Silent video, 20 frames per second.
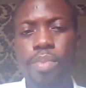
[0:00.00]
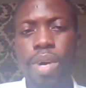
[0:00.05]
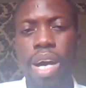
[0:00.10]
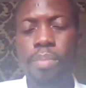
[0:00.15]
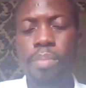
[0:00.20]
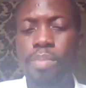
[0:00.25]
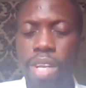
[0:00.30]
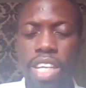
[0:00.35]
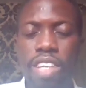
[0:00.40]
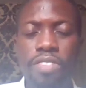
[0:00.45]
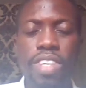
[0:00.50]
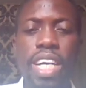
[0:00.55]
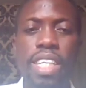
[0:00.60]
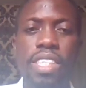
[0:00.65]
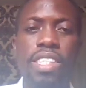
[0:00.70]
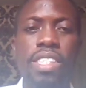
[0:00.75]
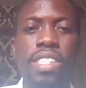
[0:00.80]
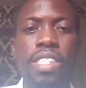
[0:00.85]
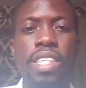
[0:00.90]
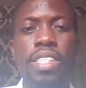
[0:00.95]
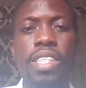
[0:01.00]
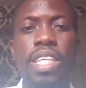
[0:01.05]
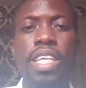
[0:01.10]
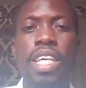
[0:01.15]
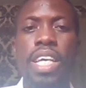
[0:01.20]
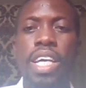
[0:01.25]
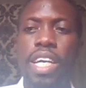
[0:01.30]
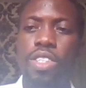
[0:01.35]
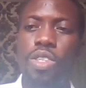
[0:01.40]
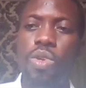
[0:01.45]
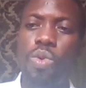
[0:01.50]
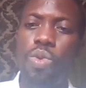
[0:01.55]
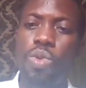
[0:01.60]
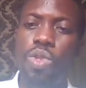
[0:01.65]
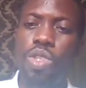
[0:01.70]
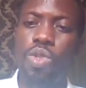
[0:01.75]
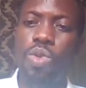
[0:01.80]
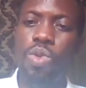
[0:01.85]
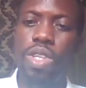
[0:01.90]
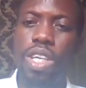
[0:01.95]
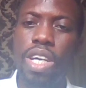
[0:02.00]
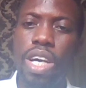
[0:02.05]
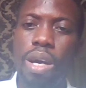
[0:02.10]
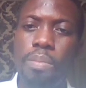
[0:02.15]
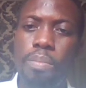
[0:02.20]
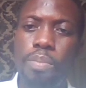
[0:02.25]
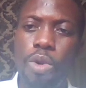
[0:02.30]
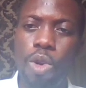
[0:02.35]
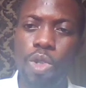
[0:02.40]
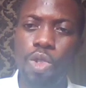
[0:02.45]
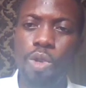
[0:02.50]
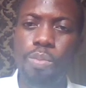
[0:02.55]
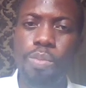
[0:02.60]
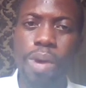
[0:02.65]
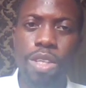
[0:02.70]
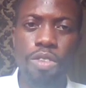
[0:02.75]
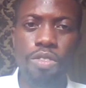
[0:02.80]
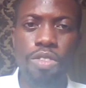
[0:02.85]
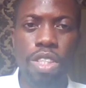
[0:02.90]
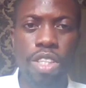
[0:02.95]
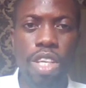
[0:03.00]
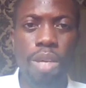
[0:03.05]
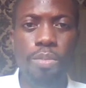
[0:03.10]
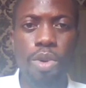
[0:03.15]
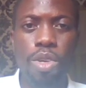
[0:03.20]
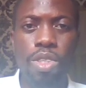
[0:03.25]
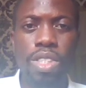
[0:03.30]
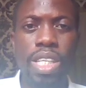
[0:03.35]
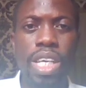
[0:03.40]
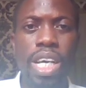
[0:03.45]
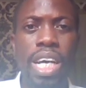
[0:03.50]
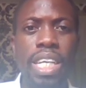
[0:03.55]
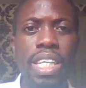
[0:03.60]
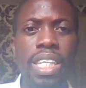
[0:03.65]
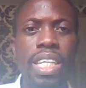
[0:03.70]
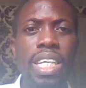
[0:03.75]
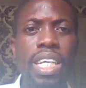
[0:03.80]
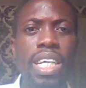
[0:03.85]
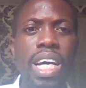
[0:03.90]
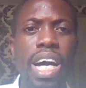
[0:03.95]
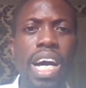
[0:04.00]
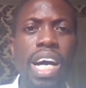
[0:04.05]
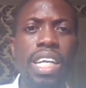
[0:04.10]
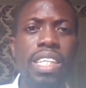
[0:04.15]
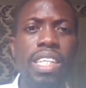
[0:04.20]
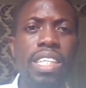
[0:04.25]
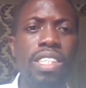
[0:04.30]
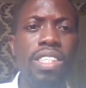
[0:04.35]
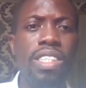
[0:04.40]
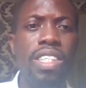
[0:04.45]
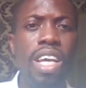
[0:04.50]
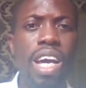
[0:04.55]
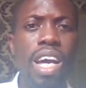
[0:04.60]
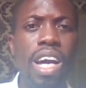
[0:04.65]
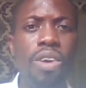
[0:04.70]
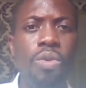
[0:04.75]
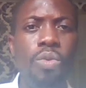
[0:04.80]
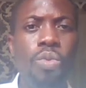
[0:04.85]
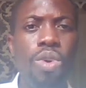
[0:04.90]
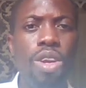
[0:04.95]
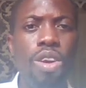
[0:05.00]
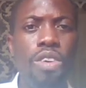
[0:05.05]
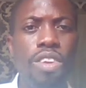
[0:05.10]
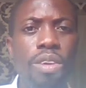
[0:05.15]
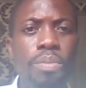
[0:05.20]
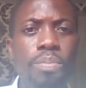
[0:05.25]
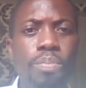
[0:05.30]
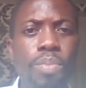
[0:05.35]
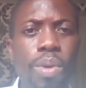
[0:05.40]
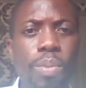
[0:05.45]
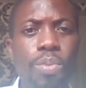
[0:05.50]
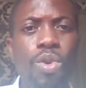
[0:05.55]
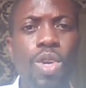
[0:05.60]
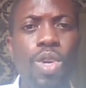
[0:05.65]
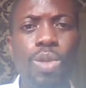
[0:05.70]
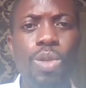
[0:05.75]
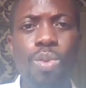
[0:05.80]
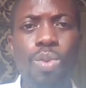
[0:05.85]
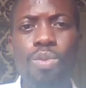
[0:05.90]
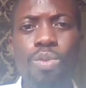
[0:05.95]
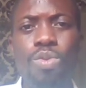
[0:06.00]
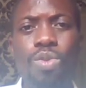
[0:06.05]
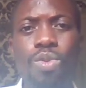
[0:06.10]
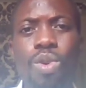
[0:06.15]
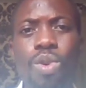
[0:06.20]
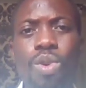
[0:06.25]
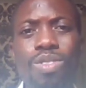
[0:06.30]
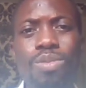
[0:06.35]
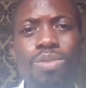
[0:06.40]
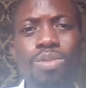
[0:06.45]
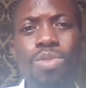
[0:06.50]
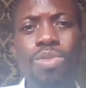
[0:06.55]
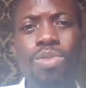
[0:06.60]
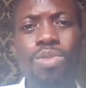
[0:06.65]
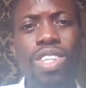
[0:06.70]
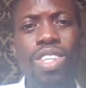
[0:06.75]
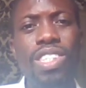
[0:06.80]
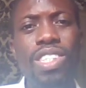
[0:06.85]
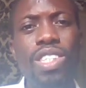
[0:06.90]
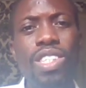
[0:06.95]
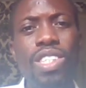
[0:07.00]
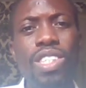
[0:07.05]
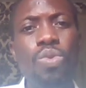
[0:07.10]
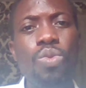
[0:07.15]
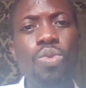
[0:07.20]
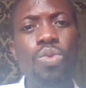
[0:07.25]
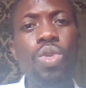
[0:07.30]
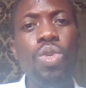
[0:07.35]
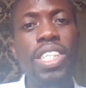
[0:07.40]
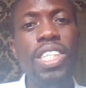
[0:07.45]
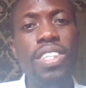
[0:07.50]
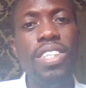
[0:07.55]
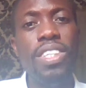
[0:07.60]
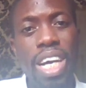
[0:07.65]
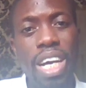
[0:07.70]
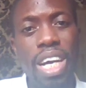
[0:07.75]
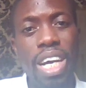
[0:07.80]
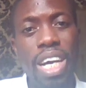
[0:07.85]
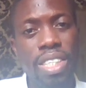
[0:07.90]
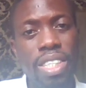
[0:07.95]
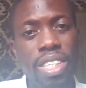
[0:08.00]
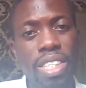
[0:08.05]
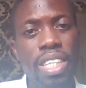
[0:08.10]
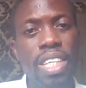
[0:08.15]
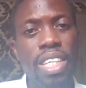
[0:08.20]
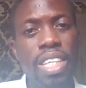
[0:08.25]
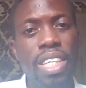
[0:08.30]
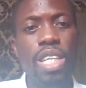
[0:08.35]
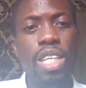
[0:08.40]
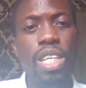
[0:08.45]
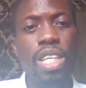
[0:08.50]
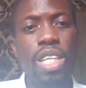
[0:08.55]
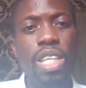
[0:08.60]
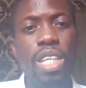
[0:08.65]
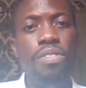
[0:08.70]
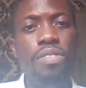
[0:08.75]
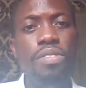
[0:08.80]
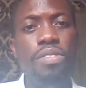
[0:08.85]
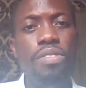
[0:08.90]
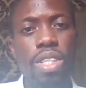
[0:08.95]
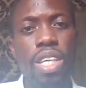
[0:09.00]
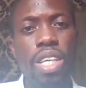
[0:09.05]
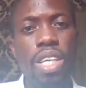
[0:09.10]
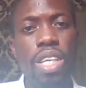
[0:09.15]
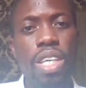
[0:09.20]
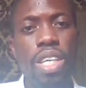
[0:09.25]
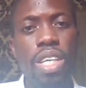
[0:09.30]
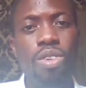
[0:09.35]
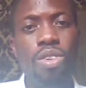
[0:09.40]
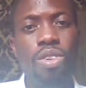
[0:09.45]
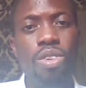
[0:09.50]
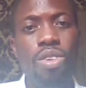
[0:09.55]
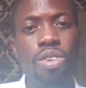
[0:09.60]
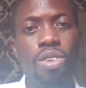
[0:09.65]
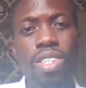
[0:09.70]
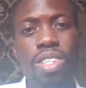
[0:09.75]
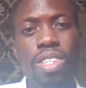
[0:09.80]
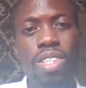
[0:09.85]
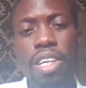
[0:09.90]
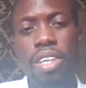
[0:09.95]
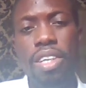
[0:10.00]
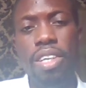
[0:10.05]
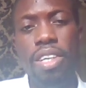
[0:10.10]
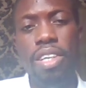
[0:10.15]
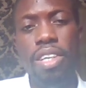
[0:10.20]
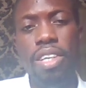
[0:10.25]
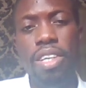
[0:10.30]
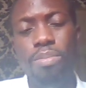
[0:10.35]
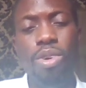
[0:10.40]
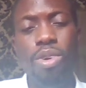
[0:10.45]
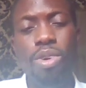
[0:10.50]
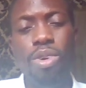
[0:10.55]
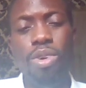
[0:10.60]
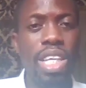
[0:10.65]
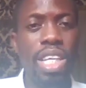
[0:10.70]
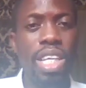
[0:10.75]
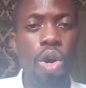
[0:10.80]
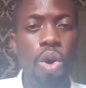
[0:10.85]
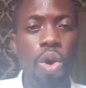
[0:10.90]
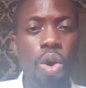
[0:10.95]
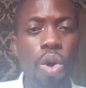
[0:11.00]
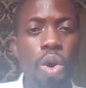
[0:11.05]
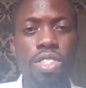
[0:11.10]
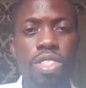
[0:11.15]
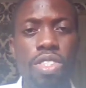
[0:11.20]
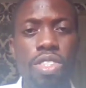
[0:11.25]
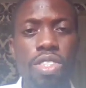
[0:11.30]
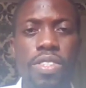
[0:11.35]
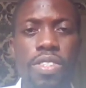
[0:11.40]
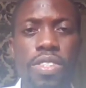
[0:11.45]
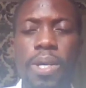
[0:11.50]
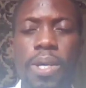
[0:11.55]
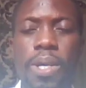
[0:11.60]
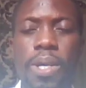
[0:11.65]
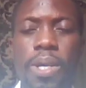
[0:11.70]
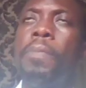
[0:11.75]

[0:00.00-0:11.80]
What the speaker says: I believe that is it. So they are also part of the demons, and they are one of the people responsible for most of these things, witchcraft that we have today, and those these demons and all these things.